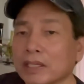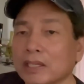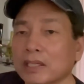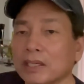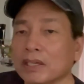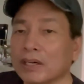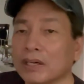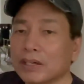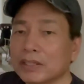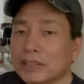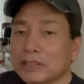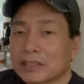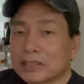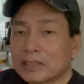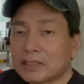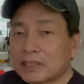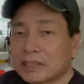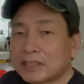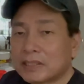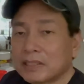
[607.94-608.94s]
on
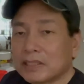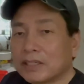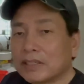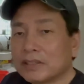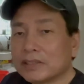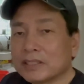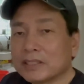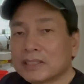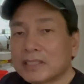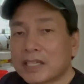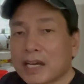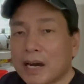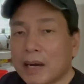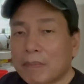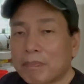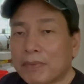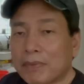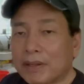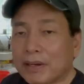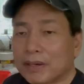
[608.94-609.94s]
the
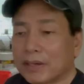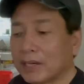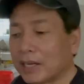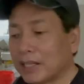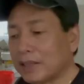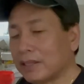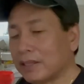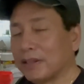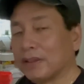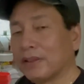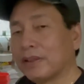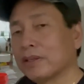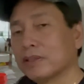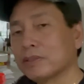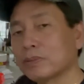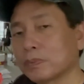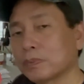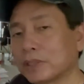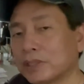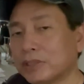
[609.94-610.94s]
top there, and then
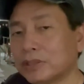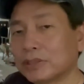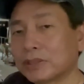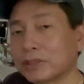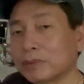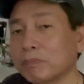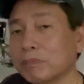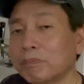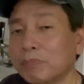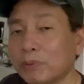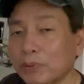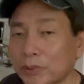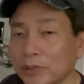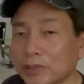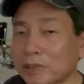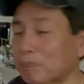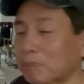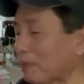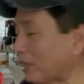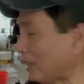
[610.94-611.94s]
this way you can pour
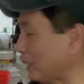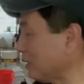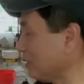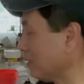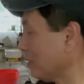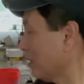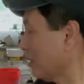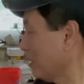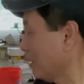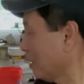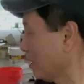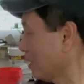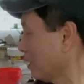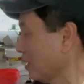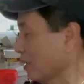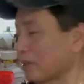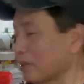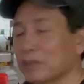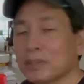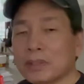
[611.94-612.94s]
the paint
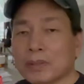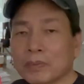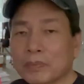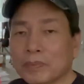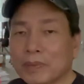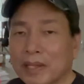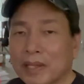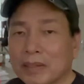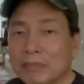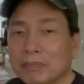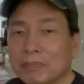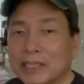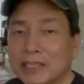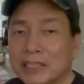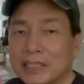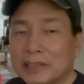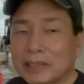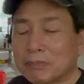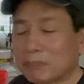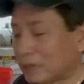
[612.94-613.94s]
without
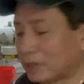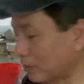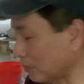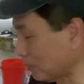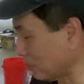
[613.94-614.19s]
making a big old